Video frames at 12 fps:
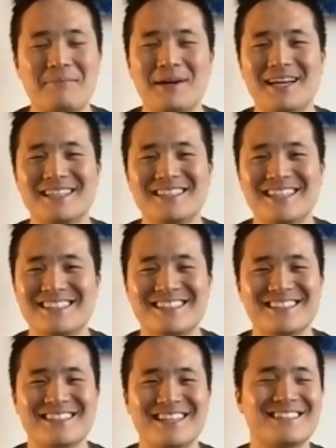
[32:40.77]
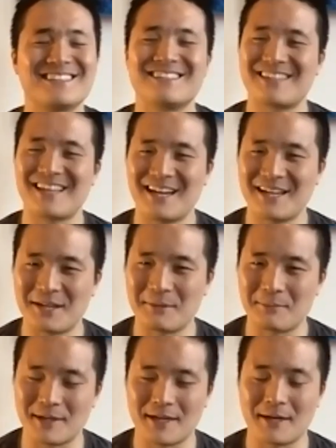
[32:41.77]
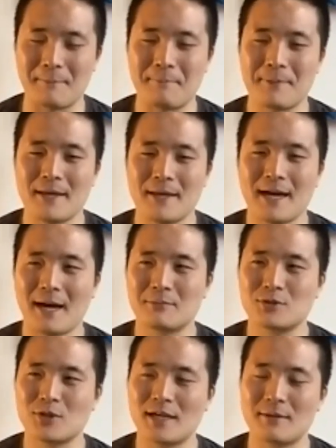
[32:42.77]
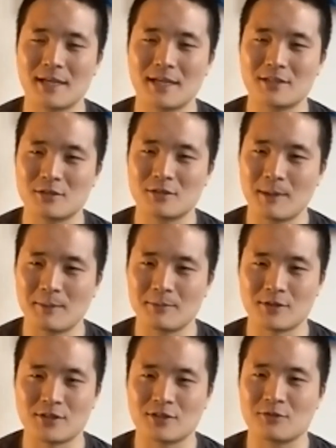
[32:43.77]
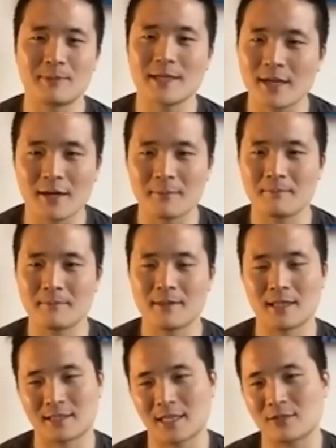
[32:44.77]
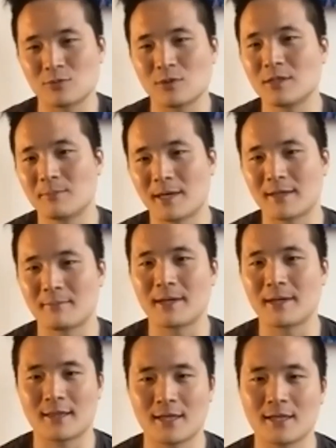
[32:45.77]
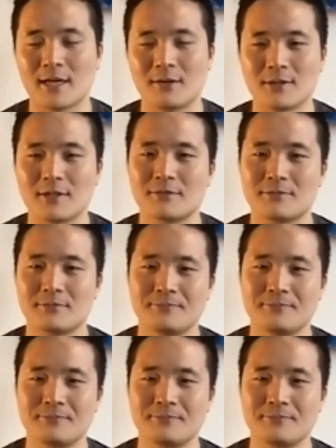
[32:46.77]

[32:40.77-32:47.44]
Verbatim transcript: But it's insanity. But I'm trying to get people to just speak up. Like, that's really my thing nowadays.